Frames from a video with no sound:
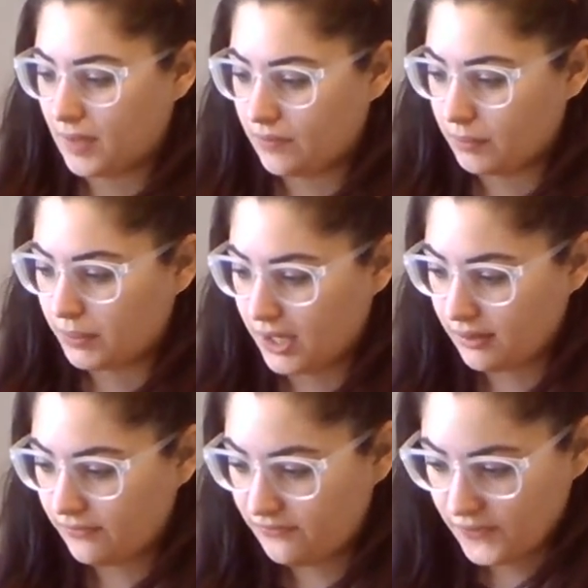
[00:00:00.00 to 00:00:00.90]
of a
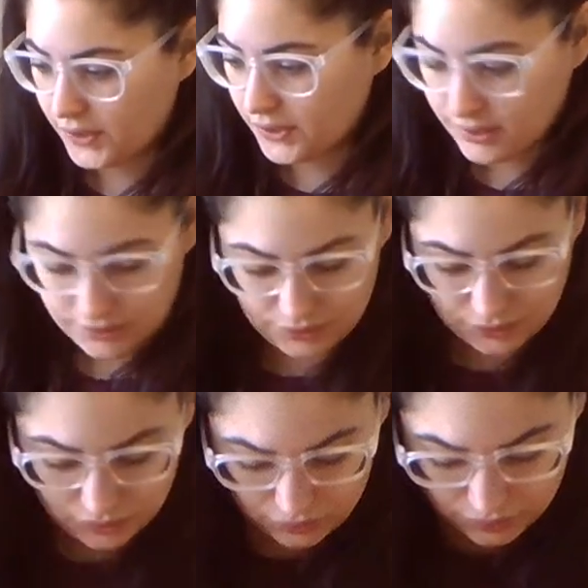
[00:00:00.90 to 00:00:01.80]
block
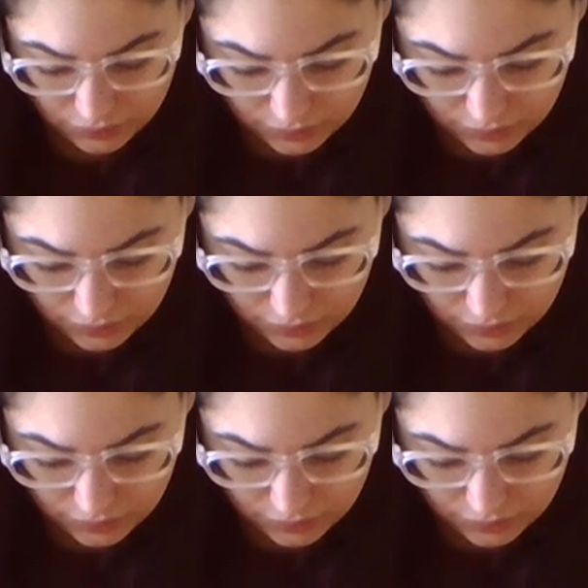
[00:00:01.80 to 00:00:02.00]
first.